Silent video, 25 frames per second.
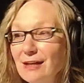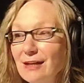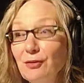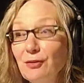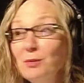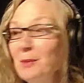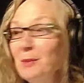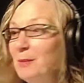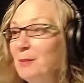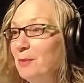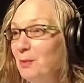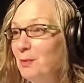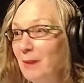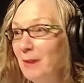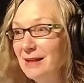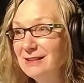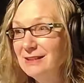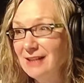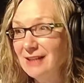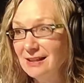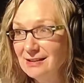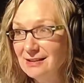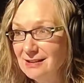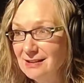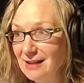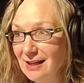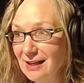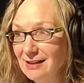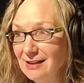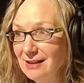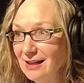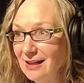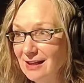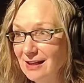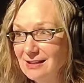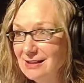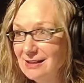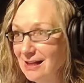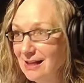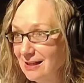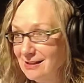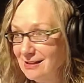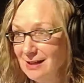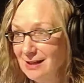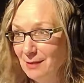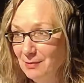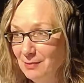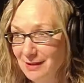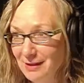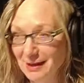I remember my dad saying the exact
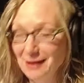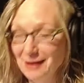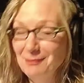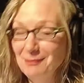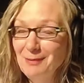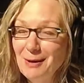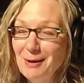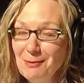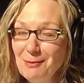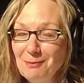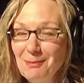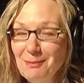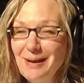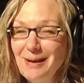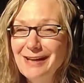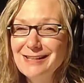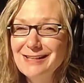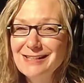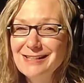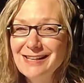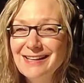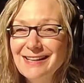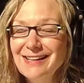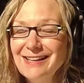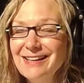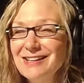same thing about my